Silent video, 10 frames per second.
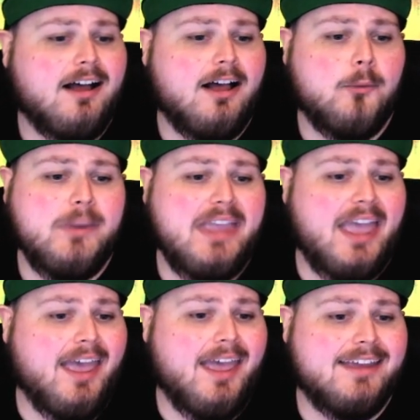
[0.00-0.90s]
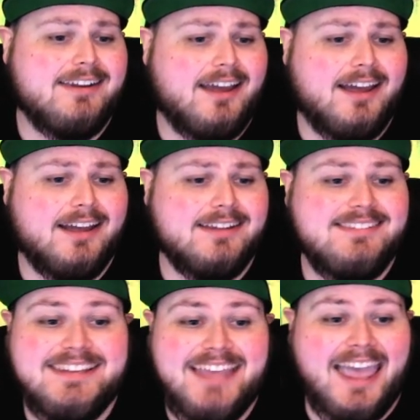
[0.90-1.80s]
we had
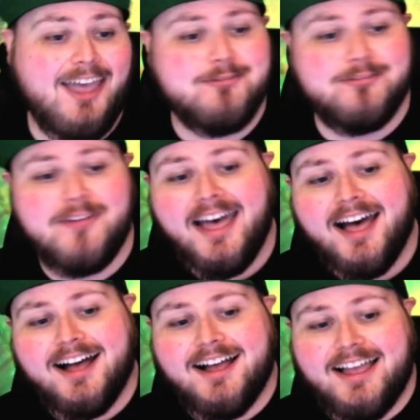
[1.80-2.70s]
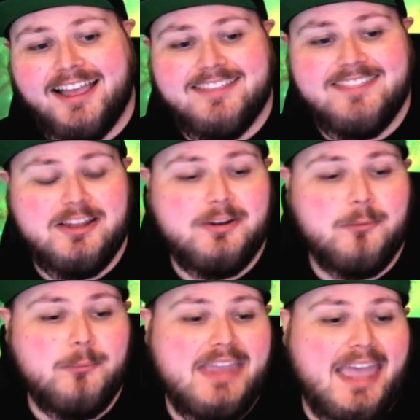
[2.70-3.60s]
DF, and then
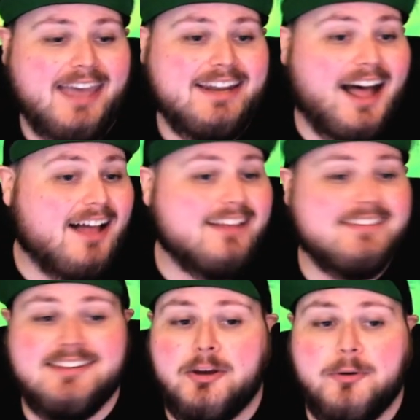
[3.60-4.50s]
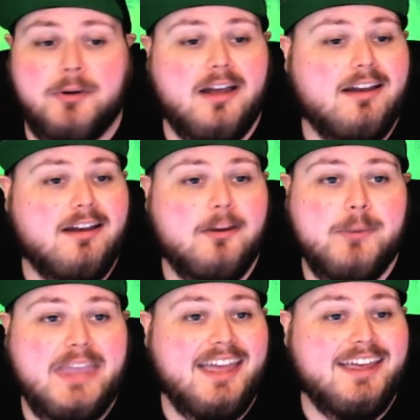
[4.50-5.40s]
we had Azza,
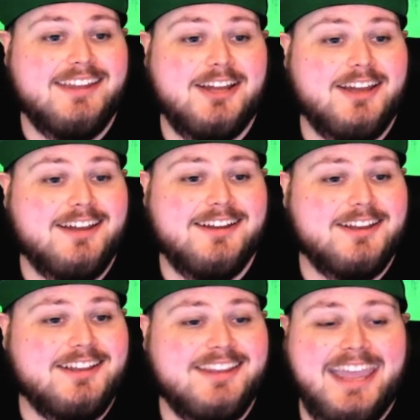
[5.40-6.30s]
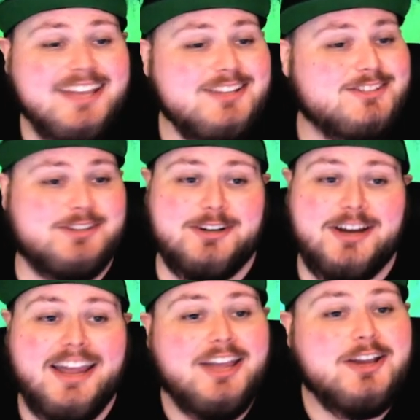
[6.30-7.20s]
we had
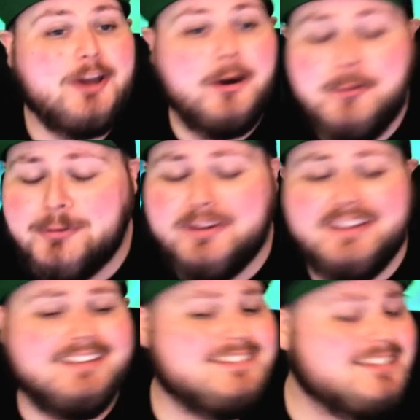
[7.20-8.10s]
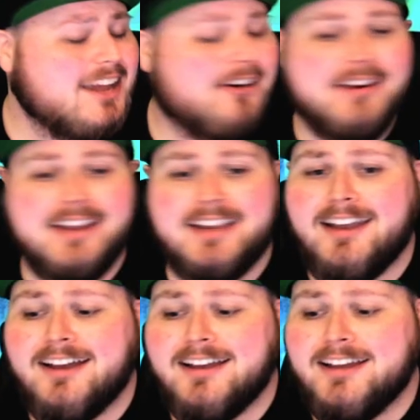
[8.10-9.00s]
Kaser, Cody,
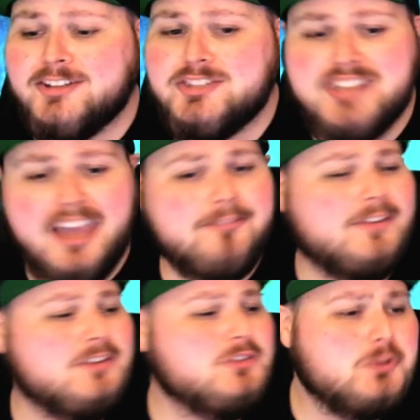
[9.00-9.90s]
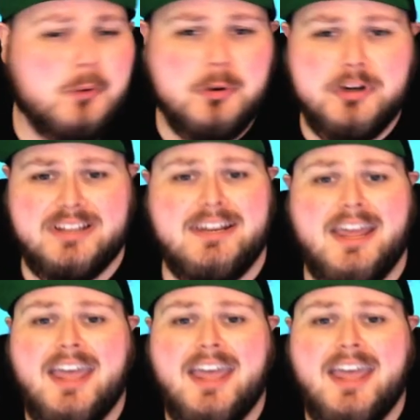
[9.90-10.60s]
Derek, Jeff and Jordan.